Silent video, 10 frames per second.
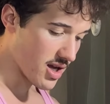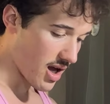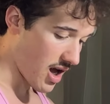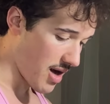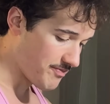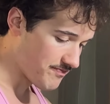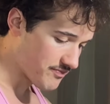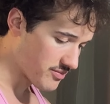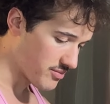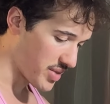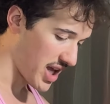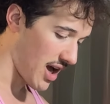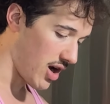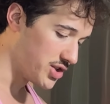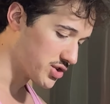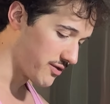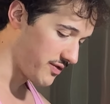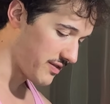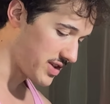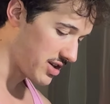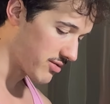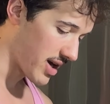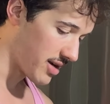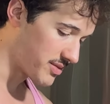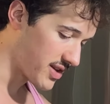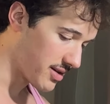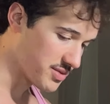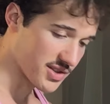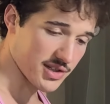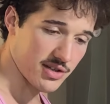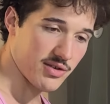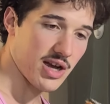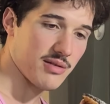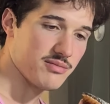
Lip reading: but yeah, 150 grams, just gonna grab.